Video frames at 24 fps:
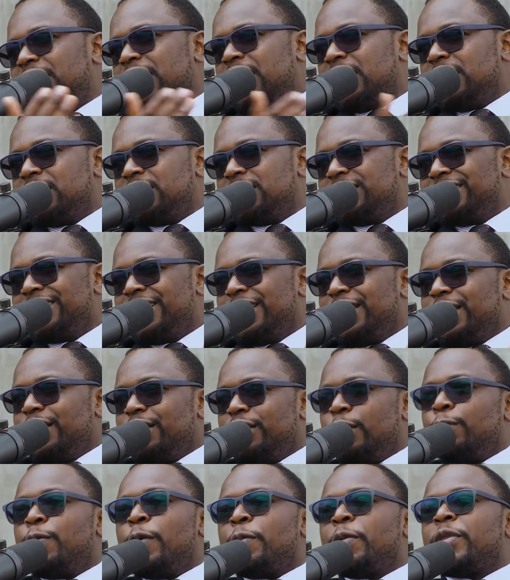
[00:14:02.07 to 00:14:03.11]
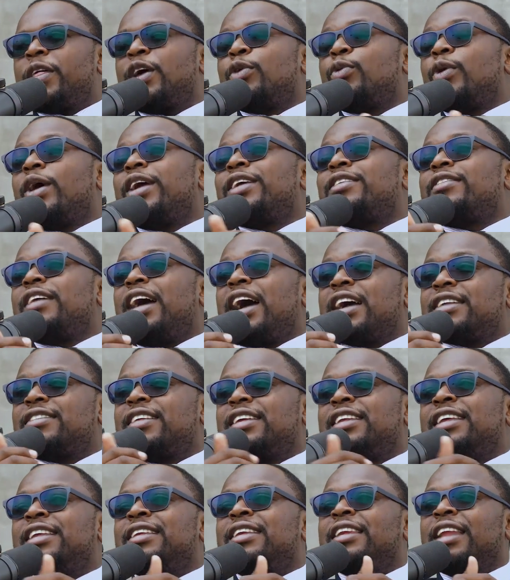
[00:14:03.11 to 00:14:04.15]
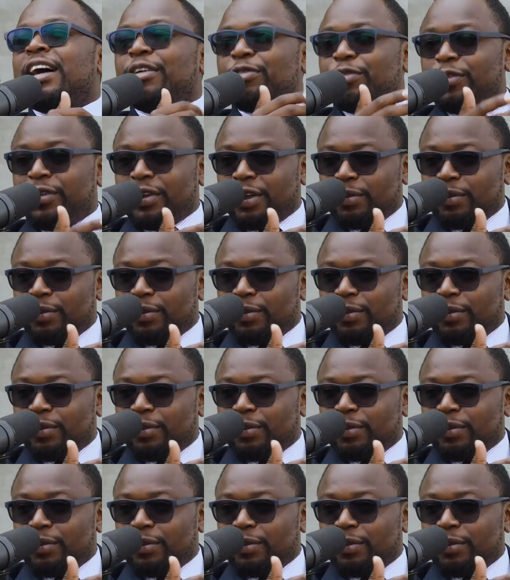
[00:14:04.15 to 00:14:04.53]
And the people that were actually laughing